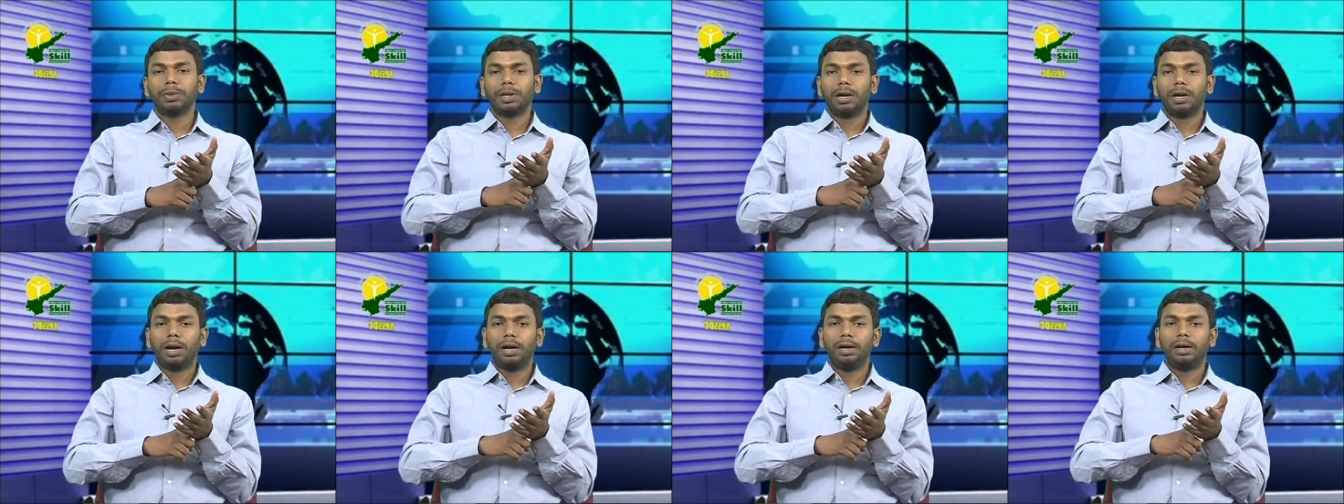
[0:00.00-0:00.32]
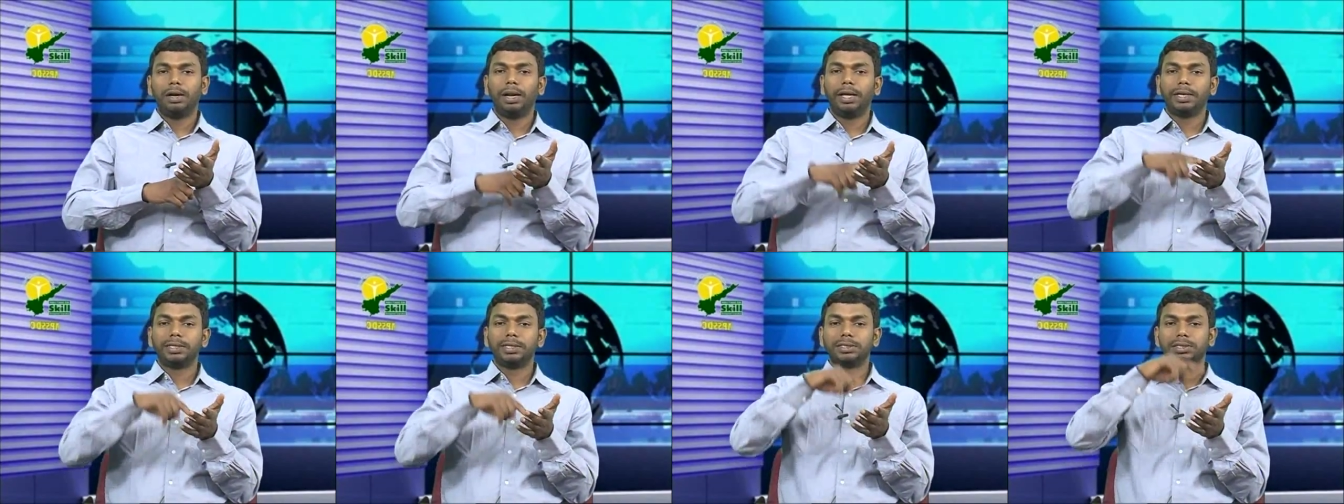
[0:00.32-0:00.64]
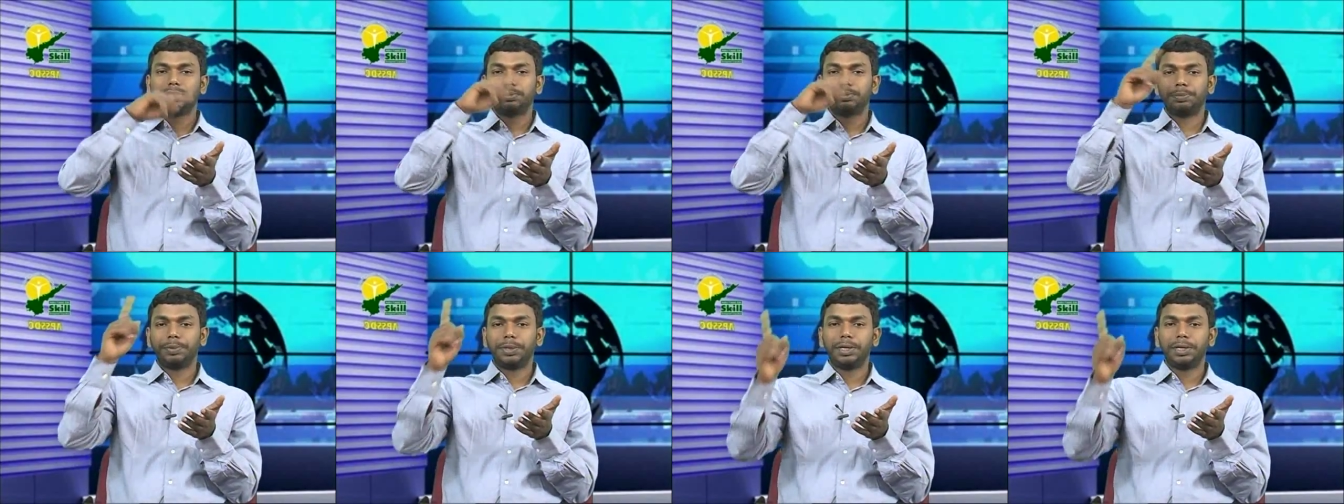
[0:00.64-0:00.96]
and next
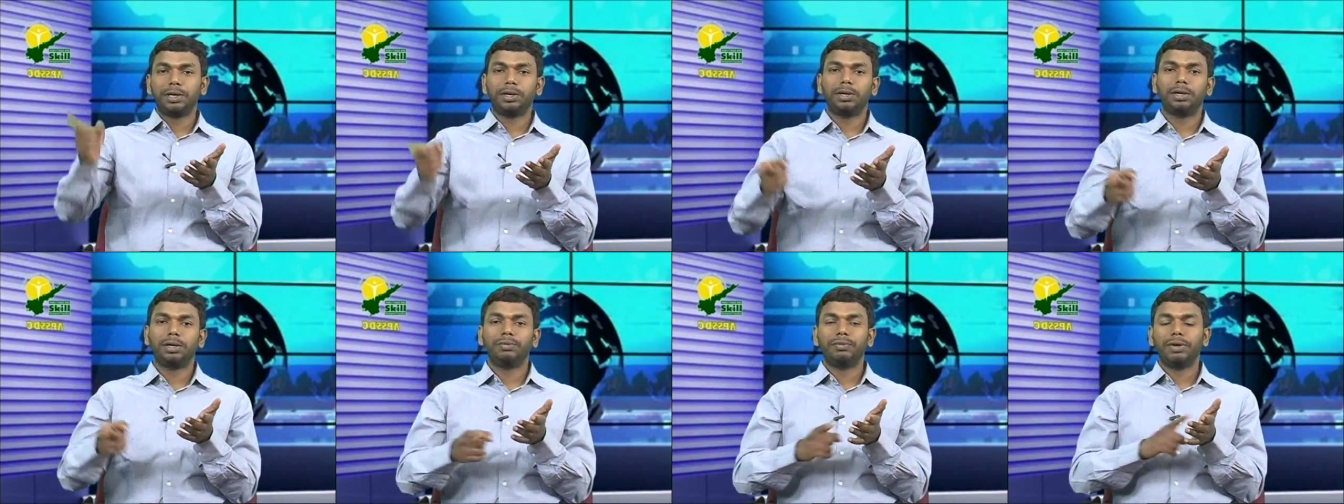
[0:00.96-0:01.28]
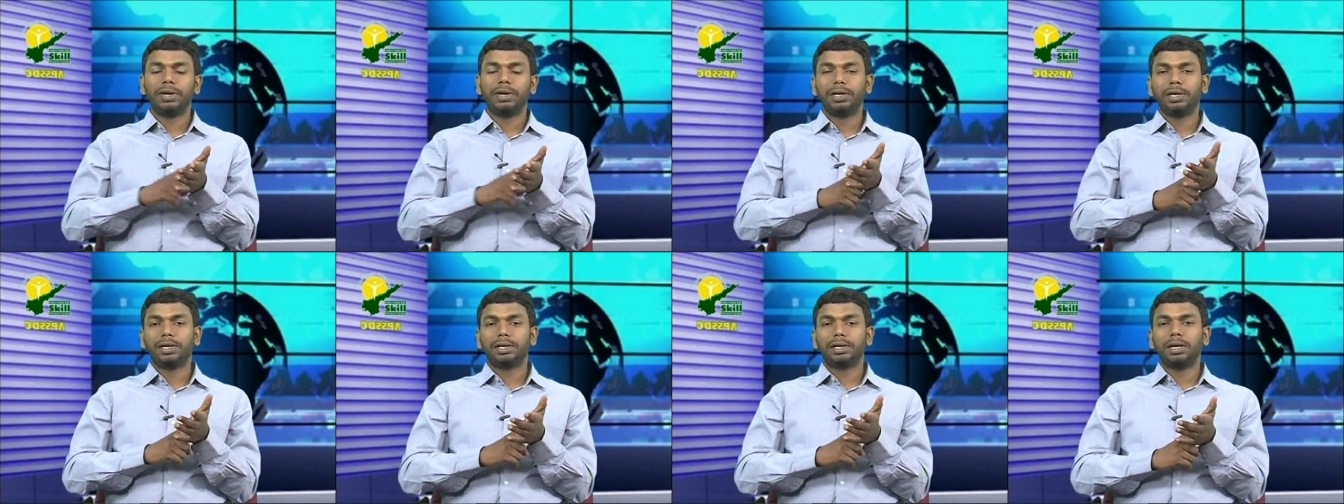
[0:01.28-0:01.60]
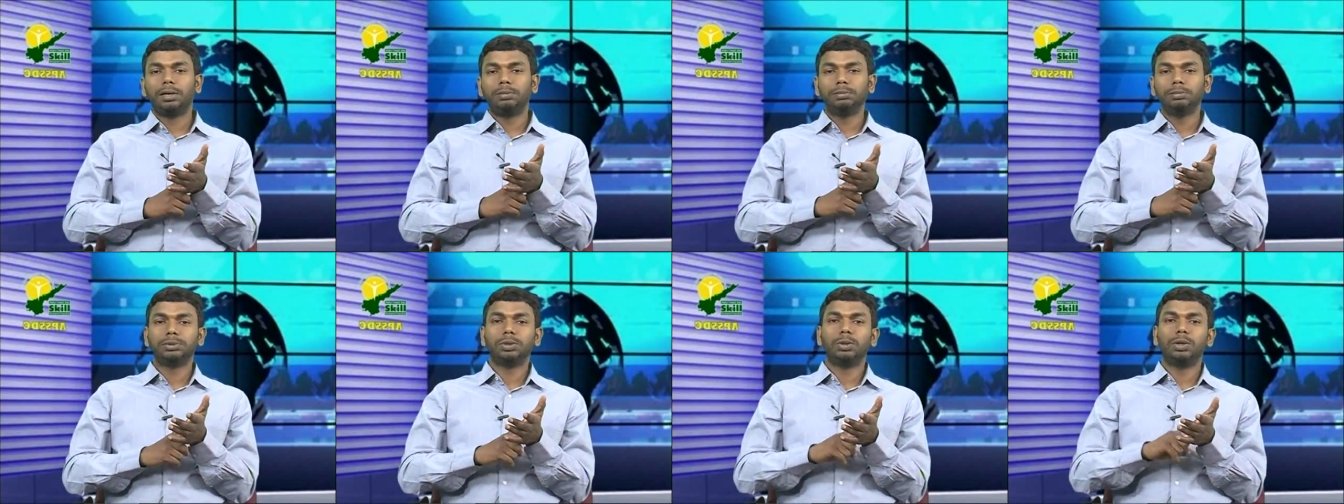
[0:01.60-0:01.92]
period when it
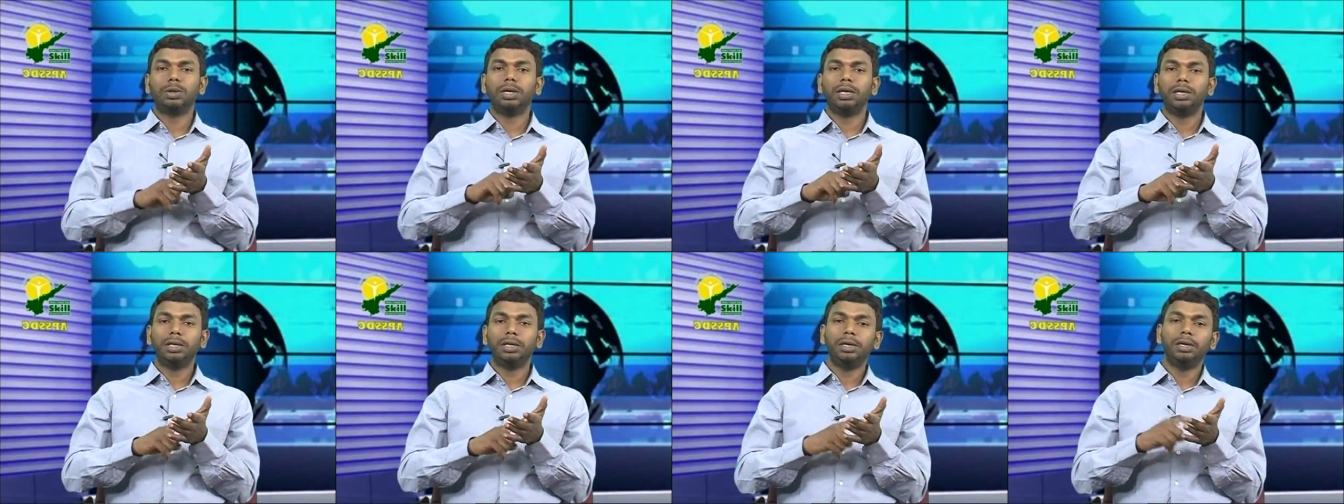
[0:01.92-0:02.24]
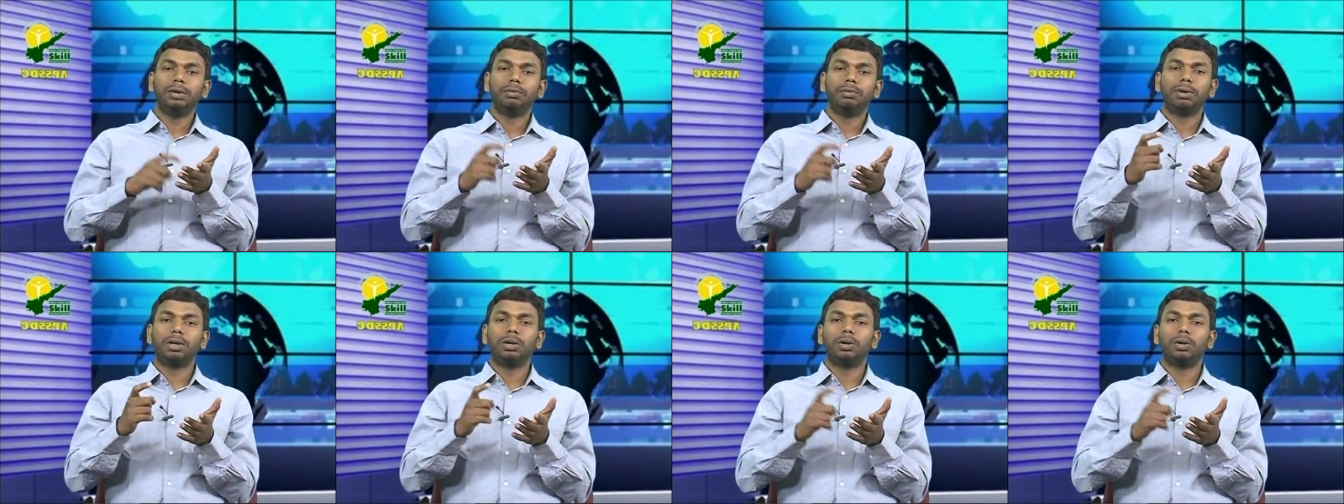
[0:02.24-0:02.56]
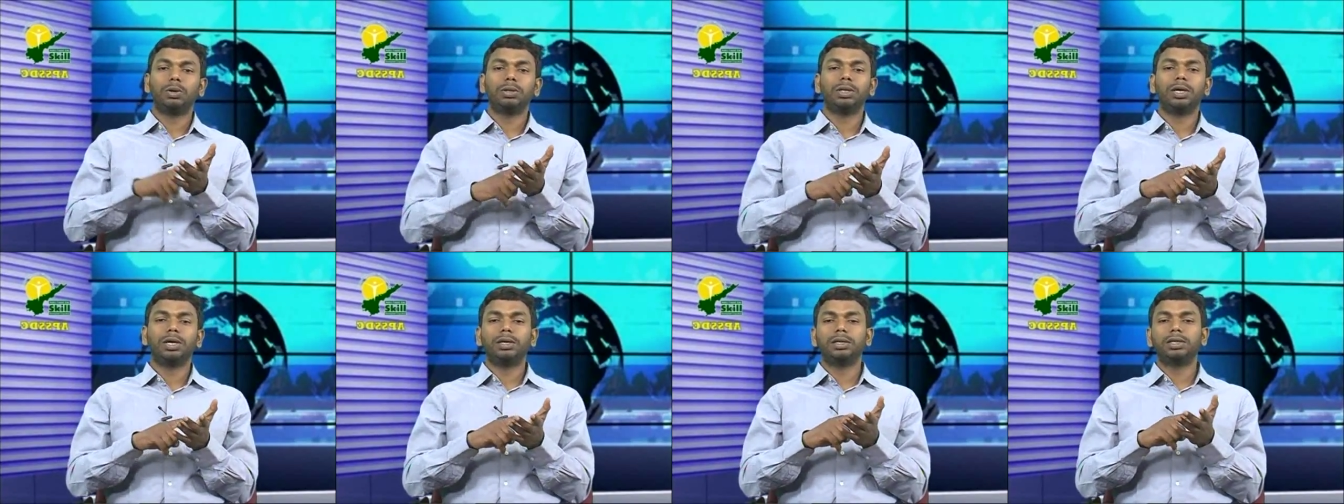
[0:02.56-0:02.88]
comes only, it will
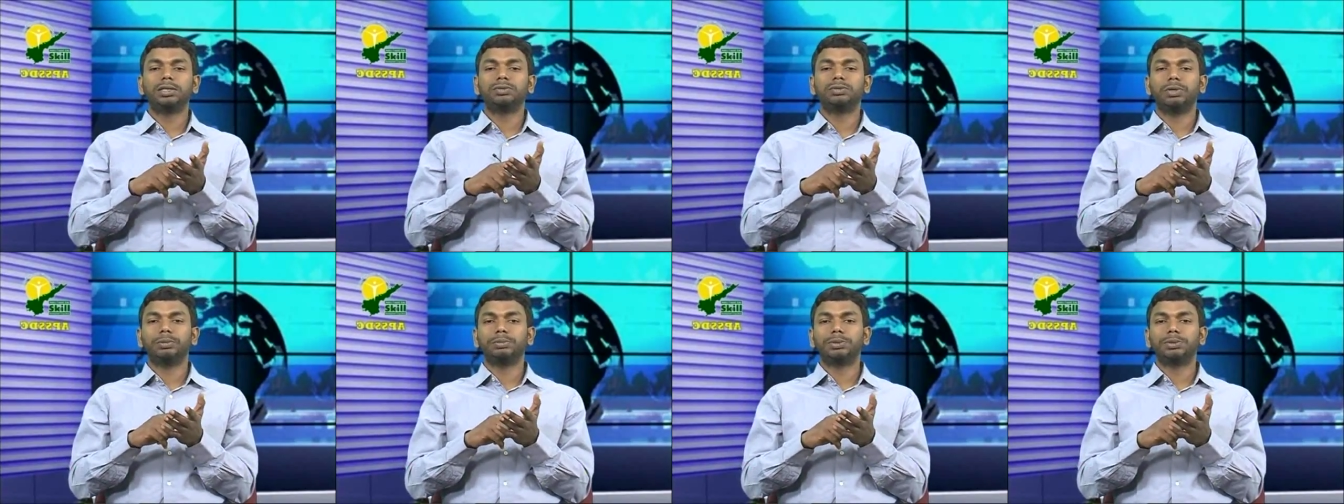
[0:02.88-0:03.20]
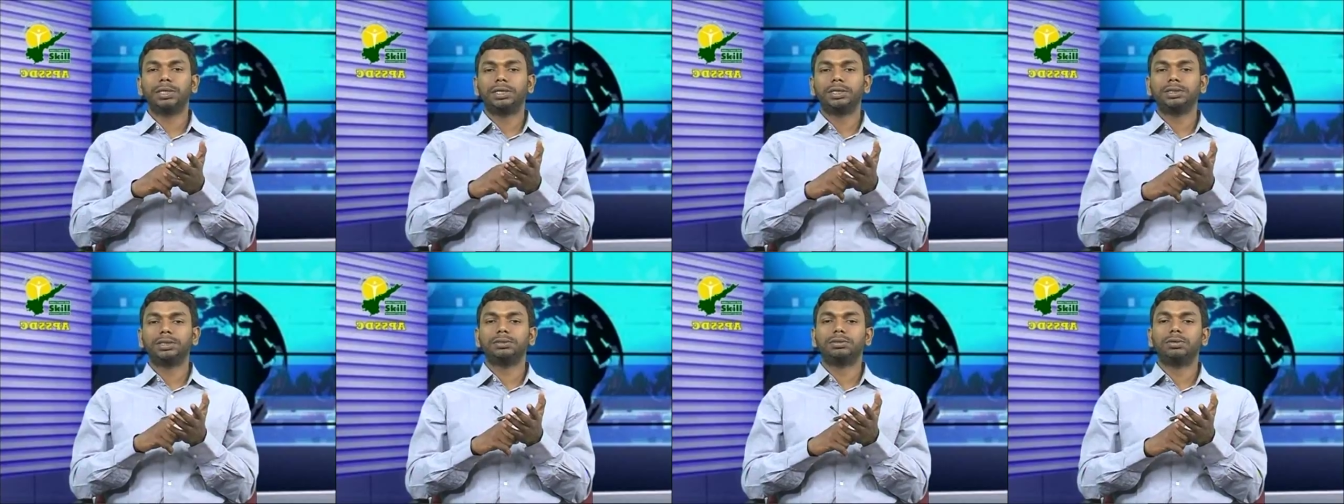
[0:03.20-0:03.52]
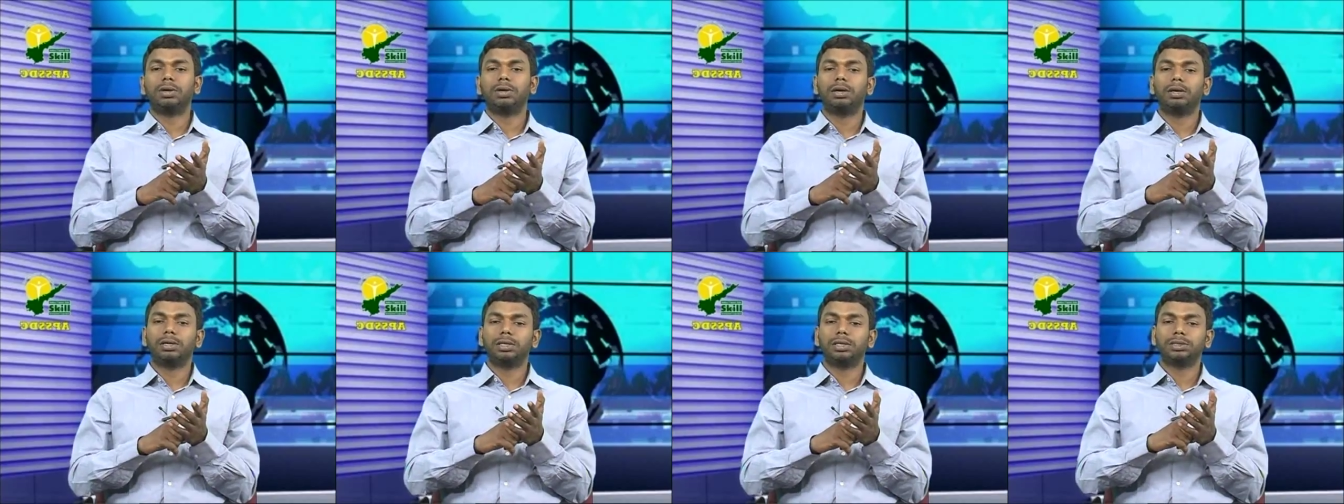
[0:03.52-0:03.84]
know that this website is
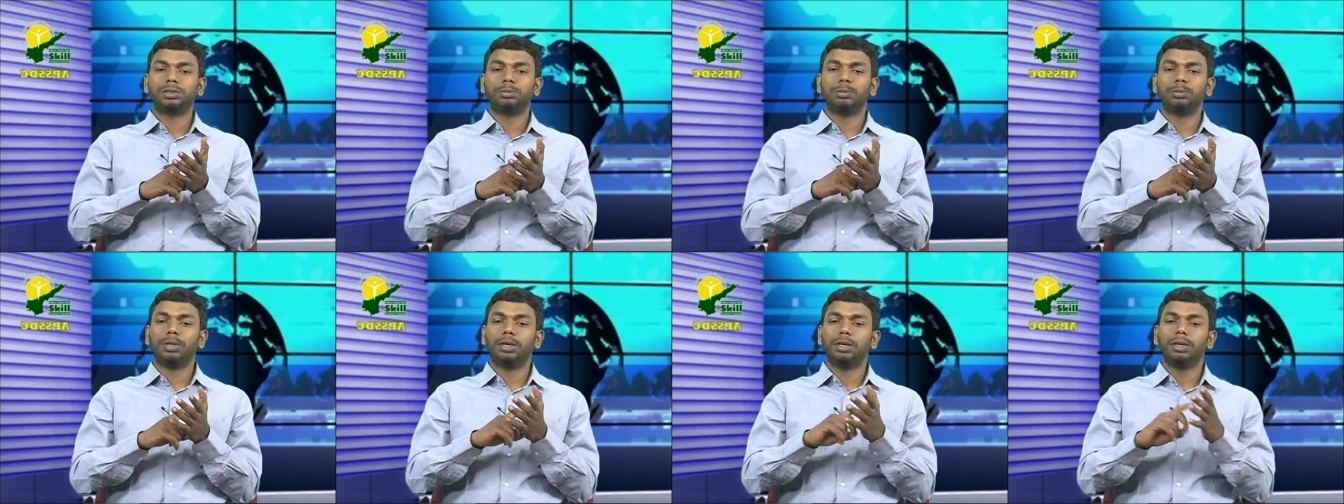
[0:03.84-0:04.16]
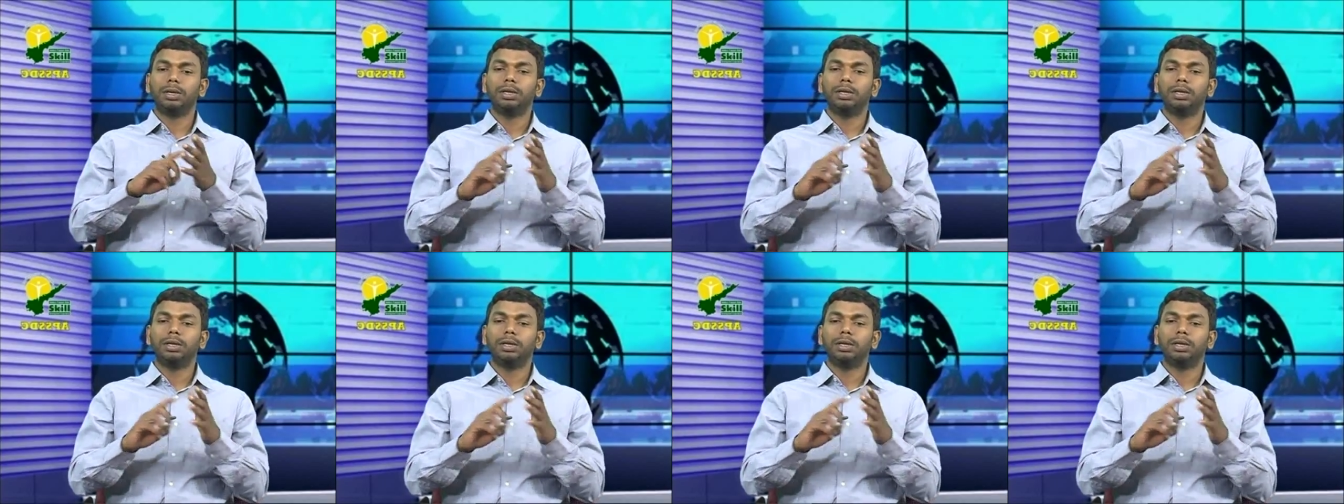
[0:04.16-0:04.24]
not reachable.